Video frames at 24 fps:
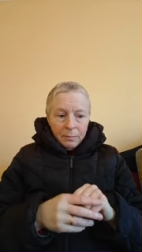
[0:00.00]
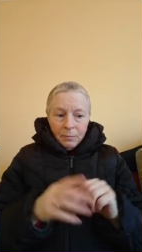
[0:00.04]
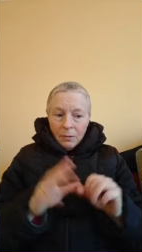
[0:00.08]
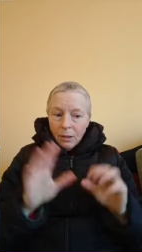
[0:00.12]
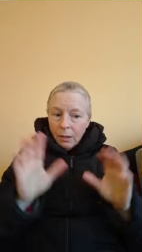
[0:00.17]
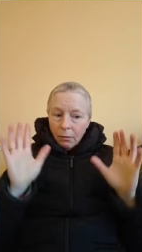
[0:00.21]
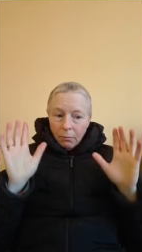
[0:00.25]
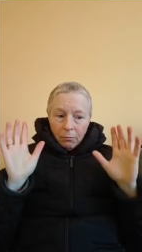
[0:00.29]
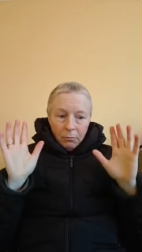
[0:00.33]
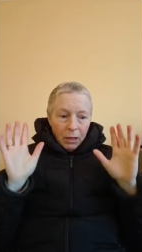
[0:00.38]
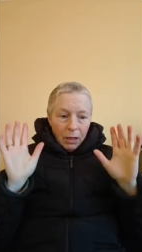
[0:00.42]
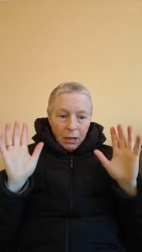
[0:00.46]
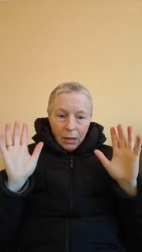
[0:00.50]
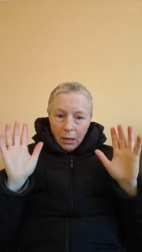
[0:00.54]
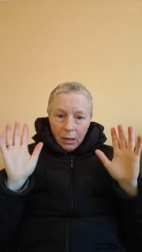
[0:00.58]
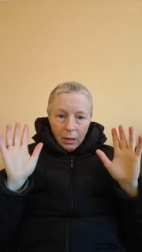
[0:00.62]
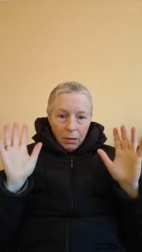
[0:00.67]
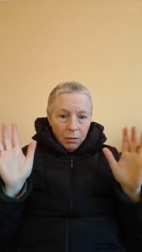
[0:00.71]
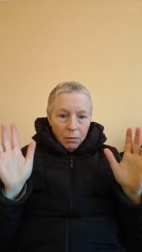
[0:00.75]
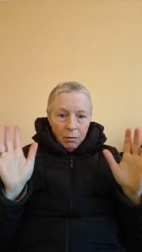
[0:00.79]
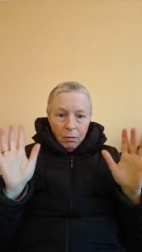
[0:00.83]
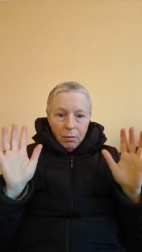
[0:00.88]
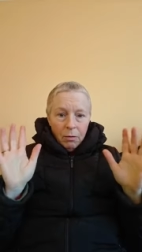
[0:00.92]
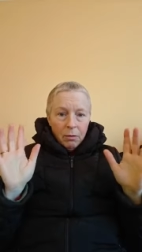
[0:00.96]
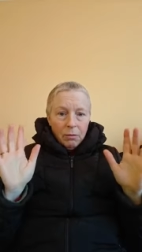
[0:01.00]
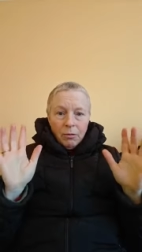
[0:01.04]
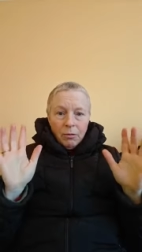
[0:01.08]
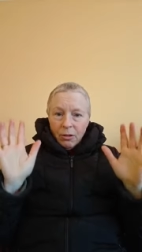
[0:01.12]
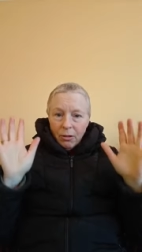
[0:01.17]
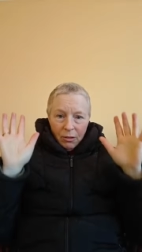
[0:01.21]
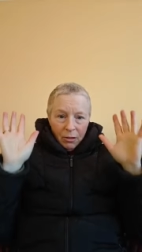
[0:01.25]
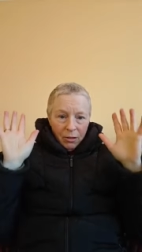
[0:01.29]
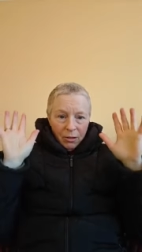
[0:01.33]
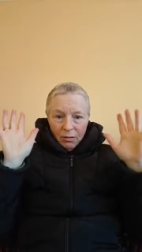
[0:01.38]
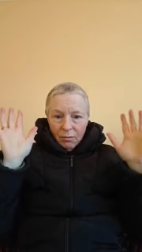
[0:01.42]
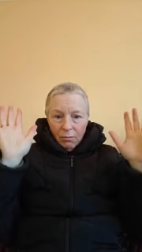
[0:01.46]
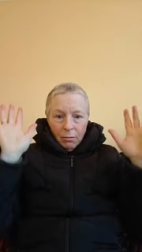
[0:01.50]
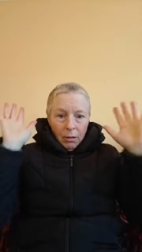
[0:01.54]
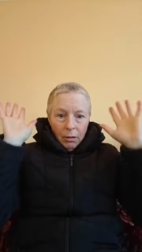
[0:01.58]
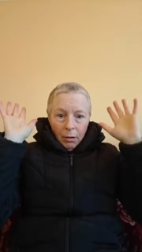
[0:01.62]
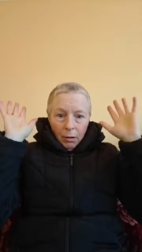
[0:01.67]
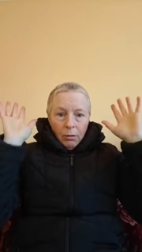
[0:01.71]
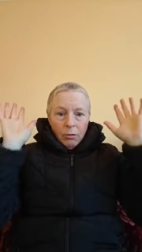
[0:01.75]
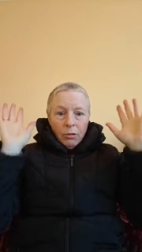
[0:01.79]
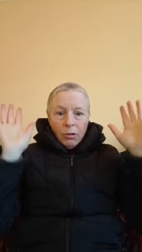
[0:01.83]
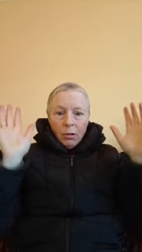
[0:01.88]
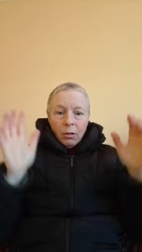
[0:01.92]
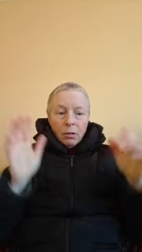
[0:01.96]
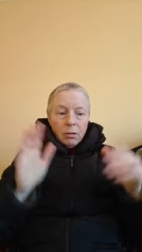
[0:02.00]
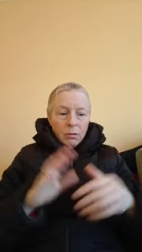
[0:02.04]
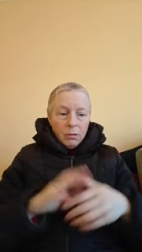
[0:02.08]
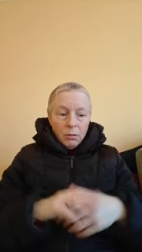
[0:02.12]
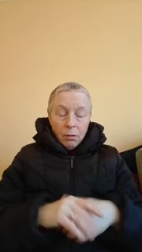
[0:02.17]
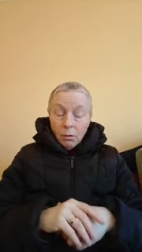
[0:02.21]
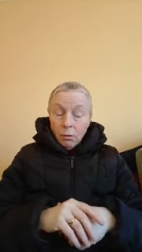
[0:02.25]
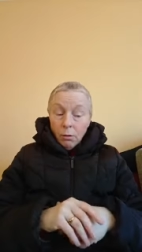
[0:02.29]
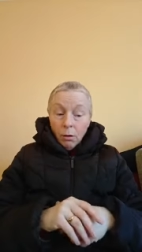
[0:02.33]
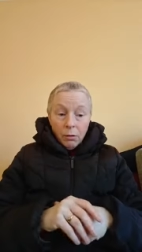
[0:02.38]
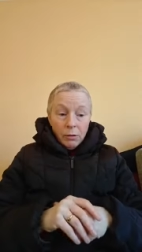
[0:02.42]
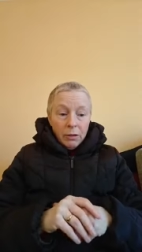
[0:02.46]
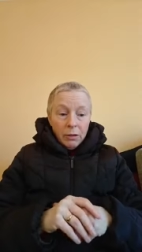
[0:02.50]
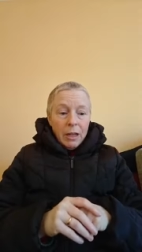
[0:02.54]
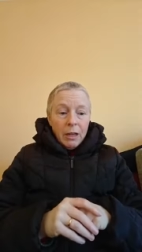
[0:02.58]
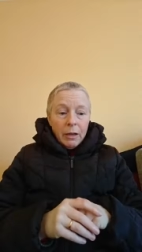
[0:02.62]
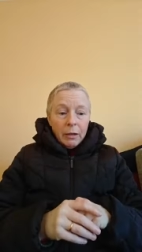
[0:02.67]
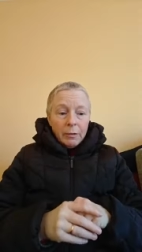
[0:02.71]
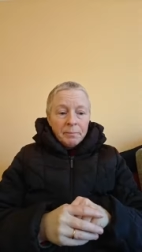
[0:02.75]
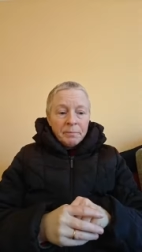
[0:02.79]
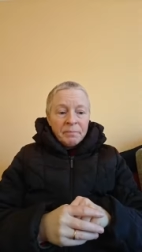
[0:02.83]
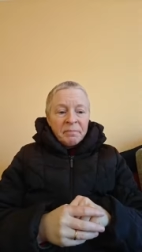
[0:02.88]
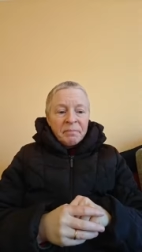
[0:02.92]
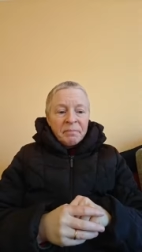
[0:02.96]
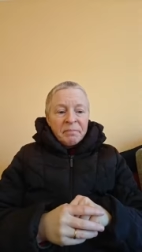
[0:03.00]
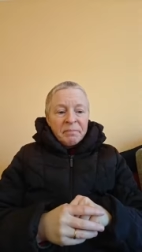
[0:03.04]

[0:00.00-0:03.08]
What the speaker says: Didn't get hurt. It just, she got knocked out.